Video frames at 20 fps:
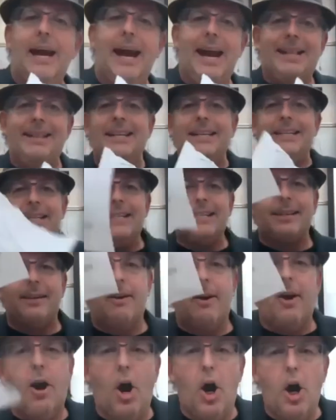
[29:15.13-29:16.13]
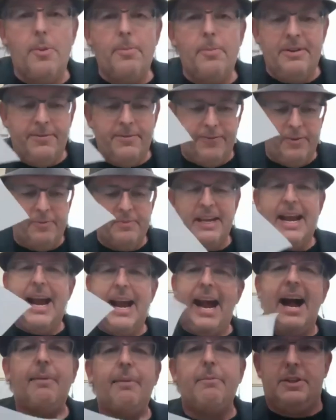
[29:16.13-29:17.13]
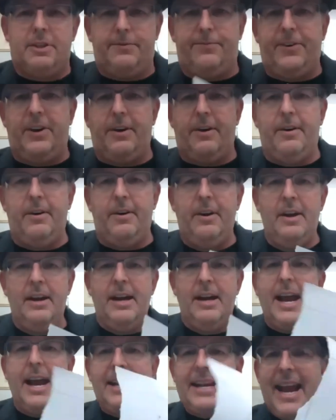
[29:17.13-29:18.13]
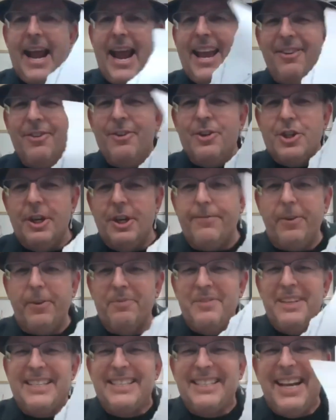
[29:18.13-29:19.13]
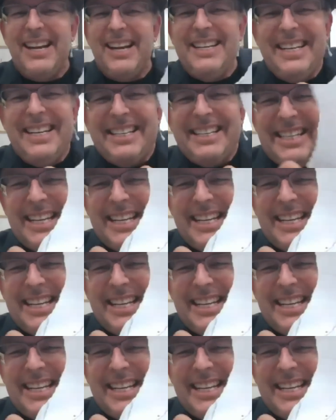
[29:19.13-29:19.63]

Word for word: And this is carbon from the atmosphere, and energy from the sun is